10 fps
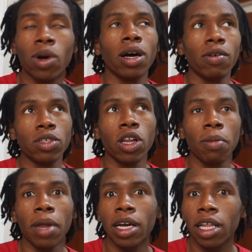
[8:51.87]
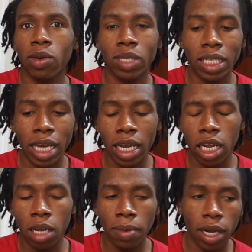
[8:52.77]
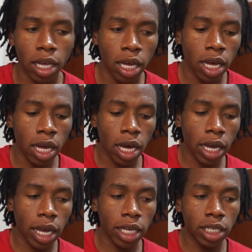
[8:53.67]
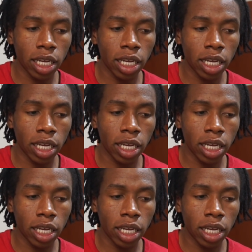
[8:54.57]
well, I was the only black guy that wasn't dating anybody, I guess.